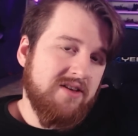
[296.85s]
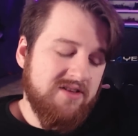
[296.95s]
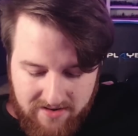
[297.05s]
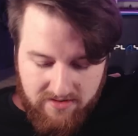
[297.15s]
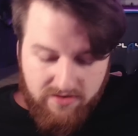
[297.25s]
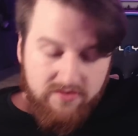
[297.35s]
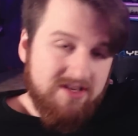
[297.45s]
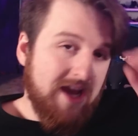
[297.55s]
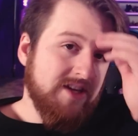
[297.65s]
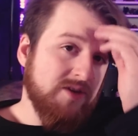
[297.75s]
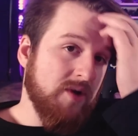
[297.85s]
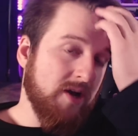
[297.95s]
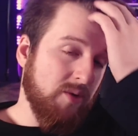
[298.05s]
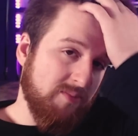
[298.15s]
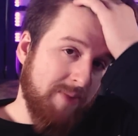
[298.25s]
So the Crusade, you work
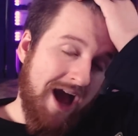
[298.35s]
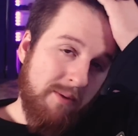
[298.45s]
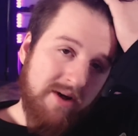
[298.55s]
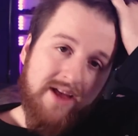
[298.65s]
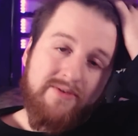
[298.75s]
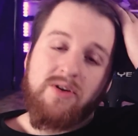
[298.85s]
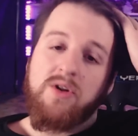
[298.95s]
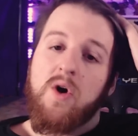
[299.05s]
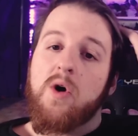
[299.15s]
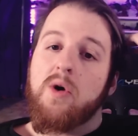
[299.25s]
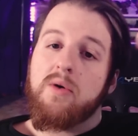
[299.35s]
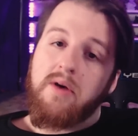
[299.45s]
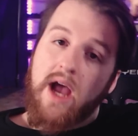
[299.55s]
with power level or